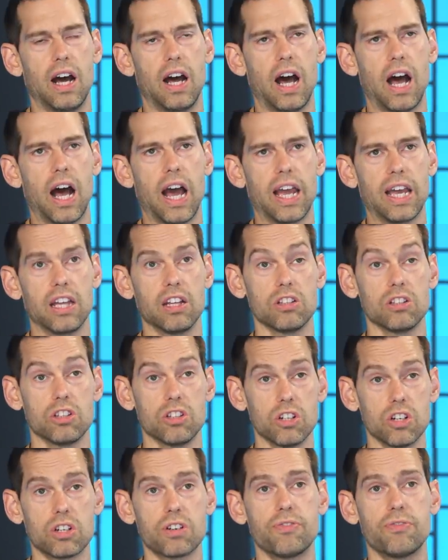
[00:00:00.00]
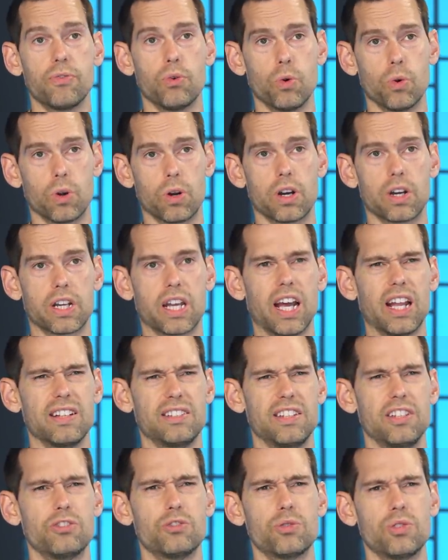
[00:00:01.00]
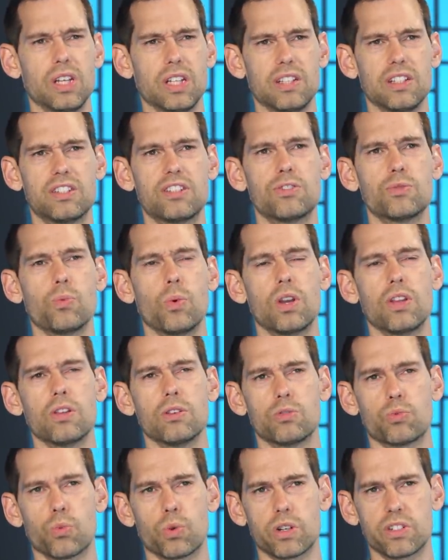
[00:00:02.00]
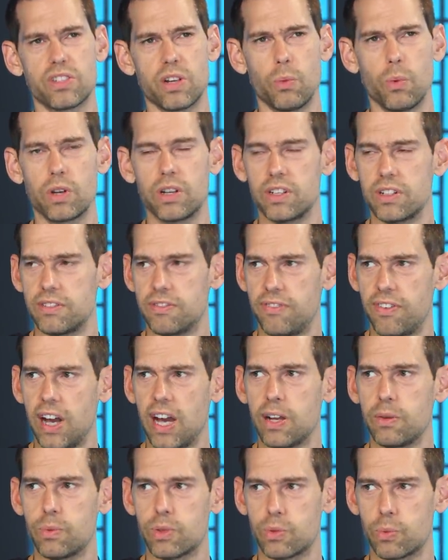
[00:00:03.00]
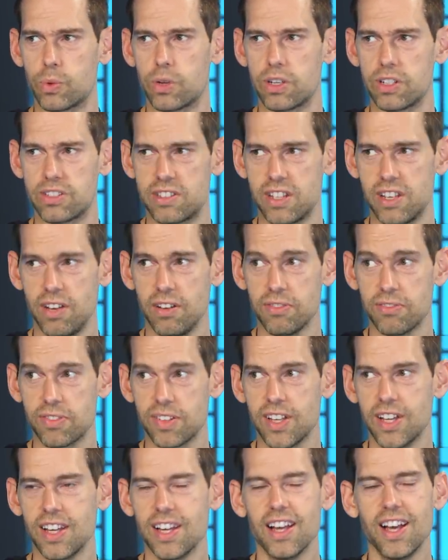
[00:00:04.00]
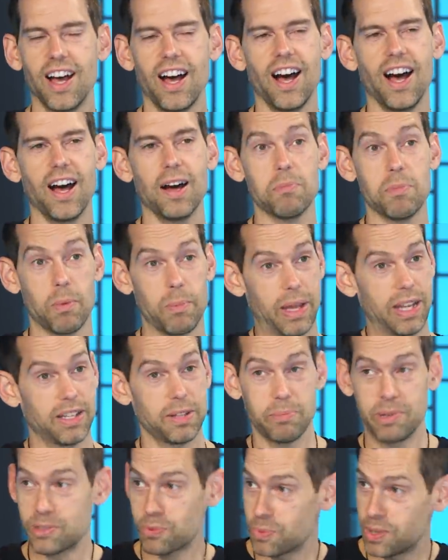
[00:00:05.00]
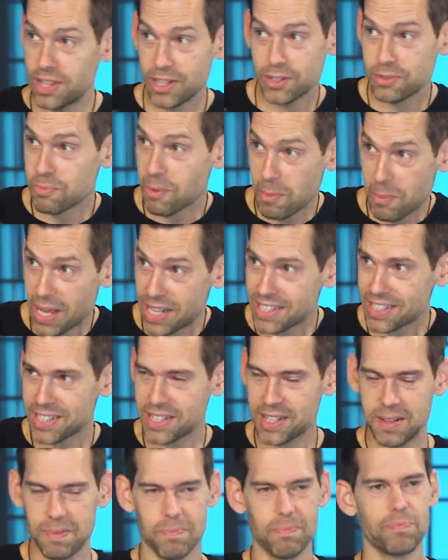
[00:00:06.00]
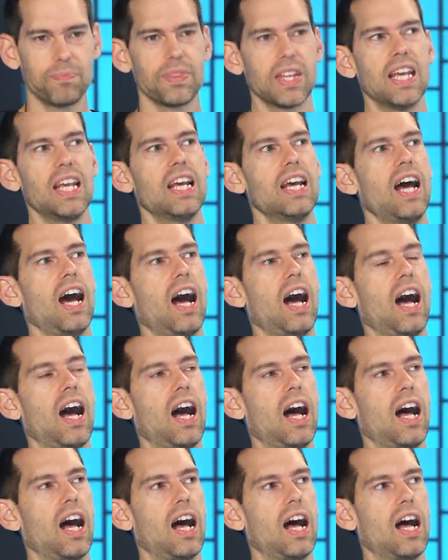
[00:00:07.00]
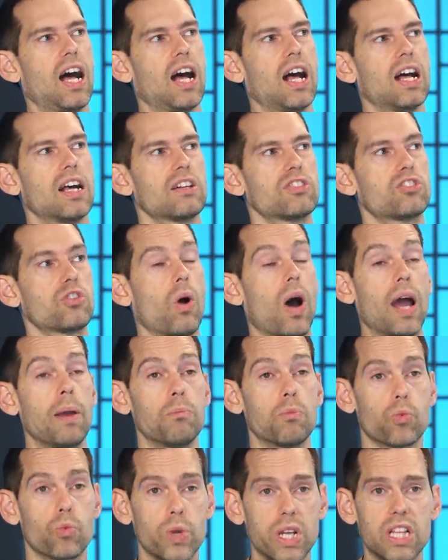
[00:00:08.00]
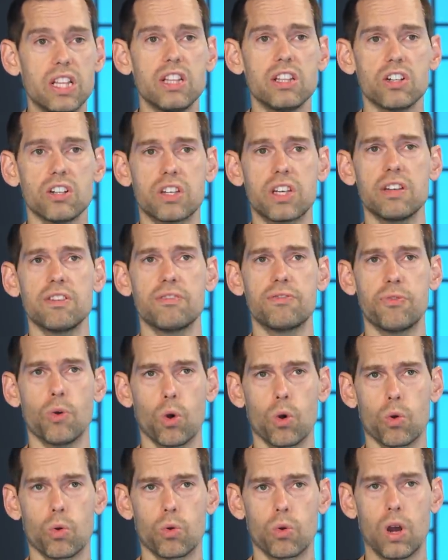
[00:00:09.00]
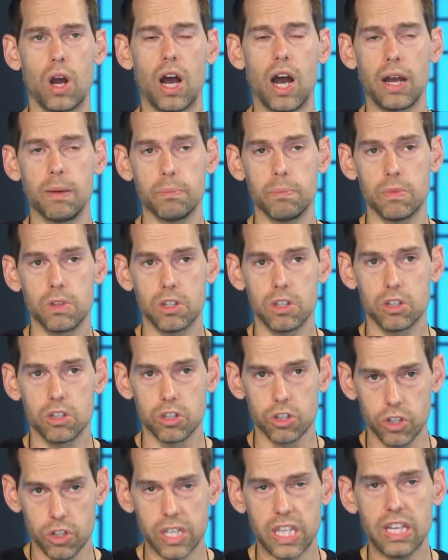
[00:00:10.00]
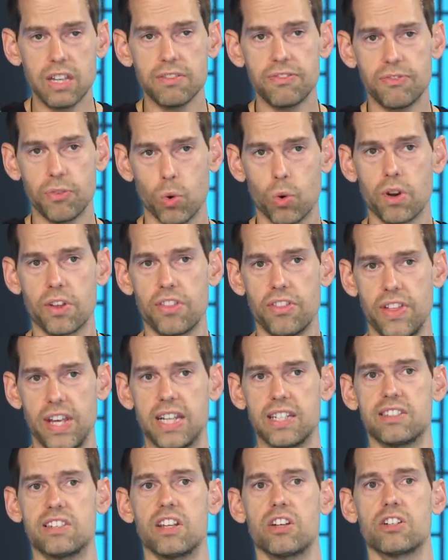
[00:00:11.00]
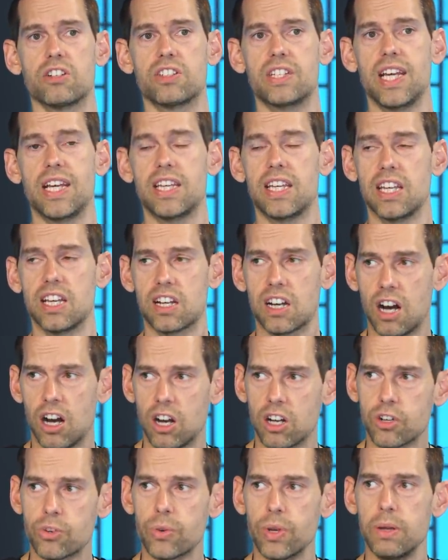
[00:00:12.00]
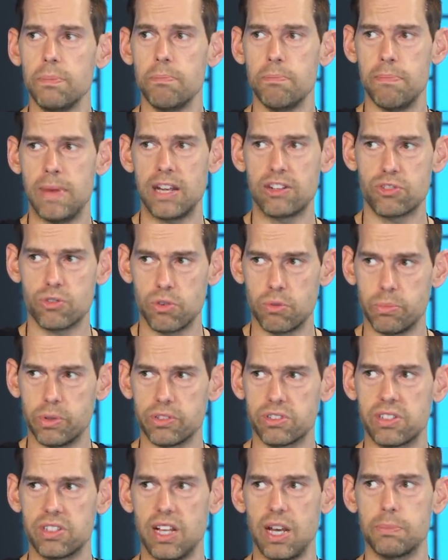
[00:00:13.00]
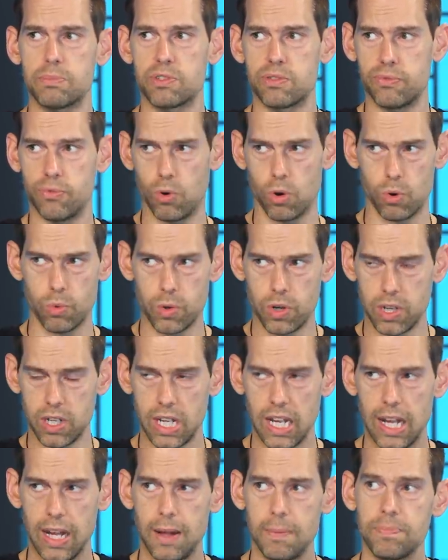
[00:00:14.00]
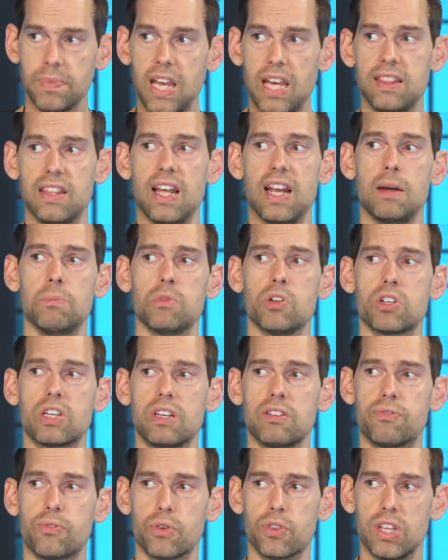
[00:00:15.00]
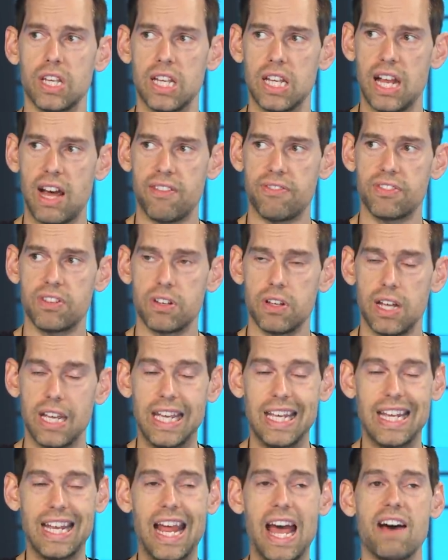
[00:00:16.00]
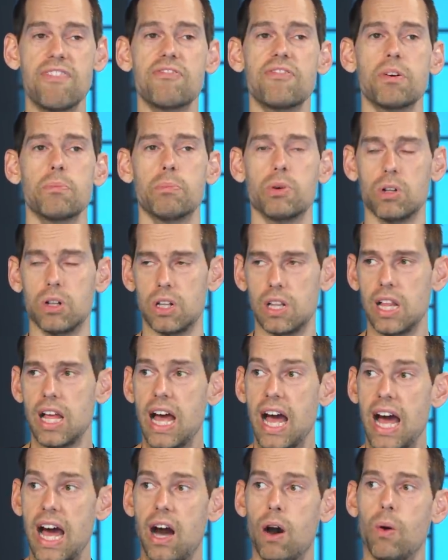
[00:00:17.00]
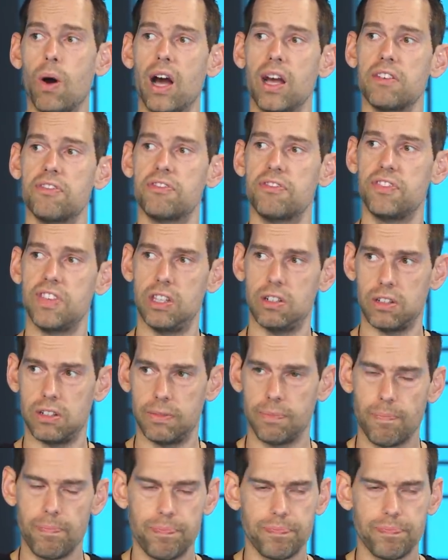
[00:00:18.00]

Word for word: look for. God, it's interesting. This is one of those words I want to define with the word itself. Momentum is when there's momentum. So I'm really looking for, I'm looking for things that are taking concrete, measurable steps forward. And then I'm looking for the ineffable how I feel.